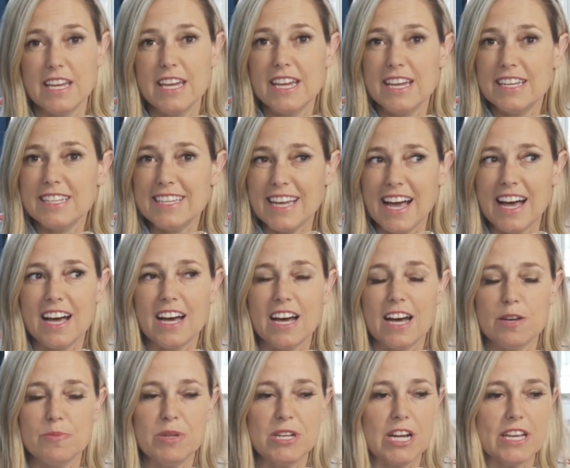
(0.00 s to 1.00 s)
Yeah, I
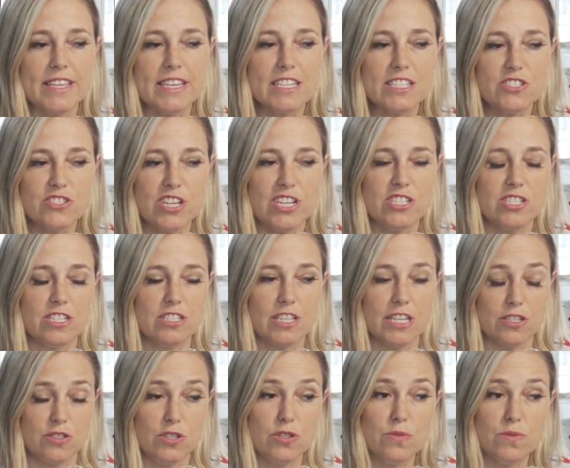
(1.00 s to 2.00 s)
mean, I think it's changing.
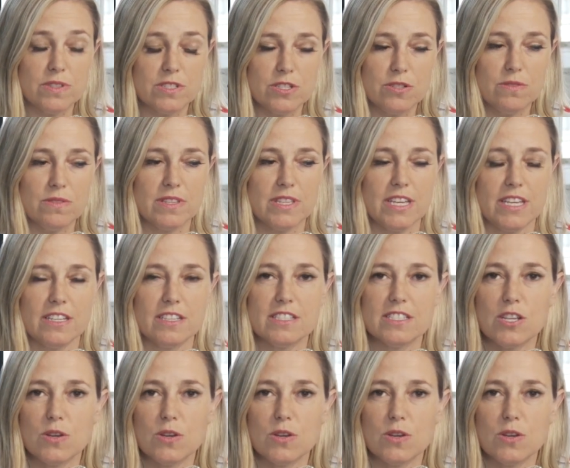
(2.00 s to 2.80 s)
Like two things.